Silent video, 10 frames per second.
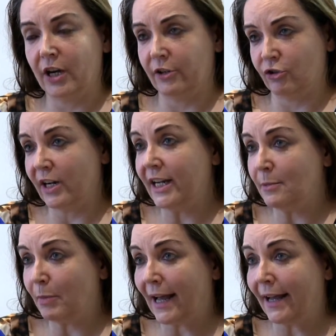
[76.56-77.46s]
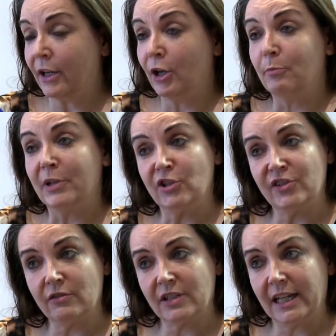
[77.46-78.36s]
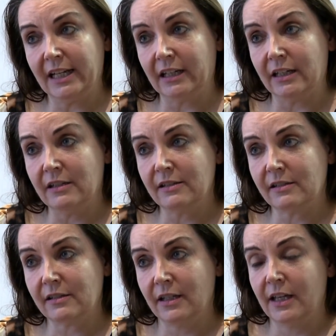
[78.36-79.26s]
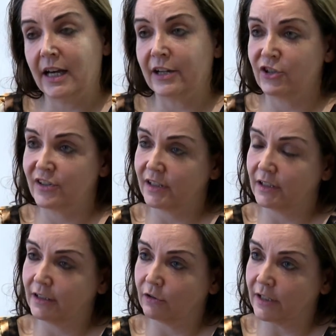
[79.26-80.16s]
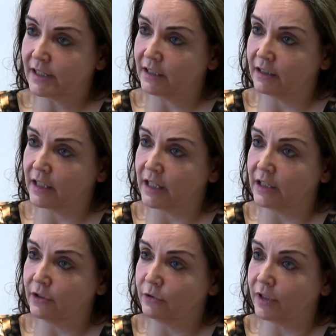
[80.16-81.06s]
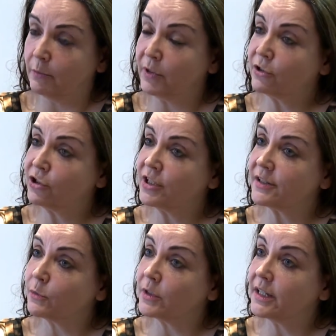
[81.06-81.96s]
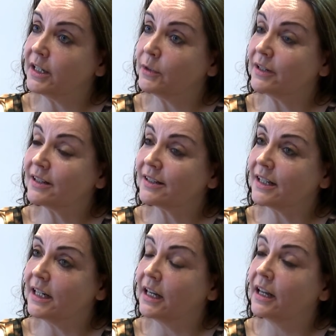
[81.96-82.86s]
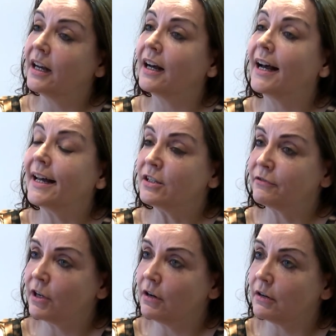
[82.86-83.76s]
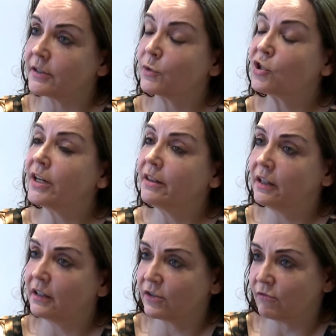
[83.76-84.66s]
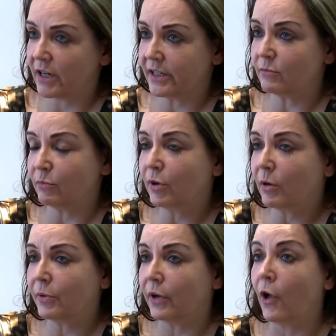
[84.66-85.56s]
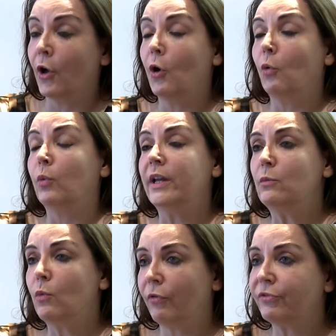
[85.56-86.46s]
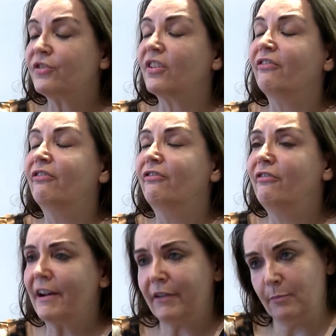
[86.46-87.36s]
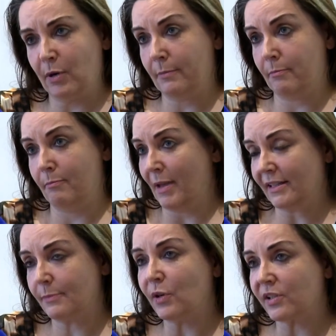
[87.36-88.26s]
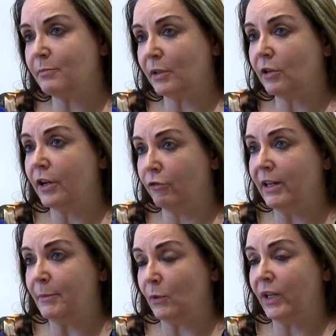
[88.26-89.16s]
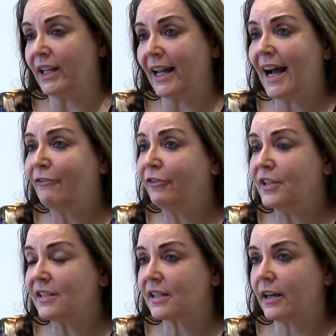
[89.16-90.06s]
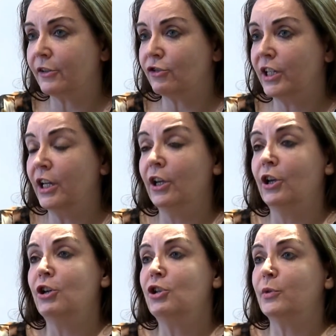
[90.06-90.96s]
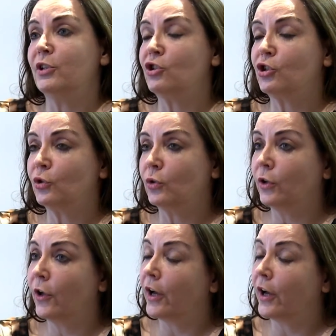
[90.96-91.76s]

trade plan, but she's not telling us. And she's certainly not letting the EU know because she doesn't want anyone to see her hand of cards, which I think is right and proper. We want the very best possible agreement we can have for this country to ensure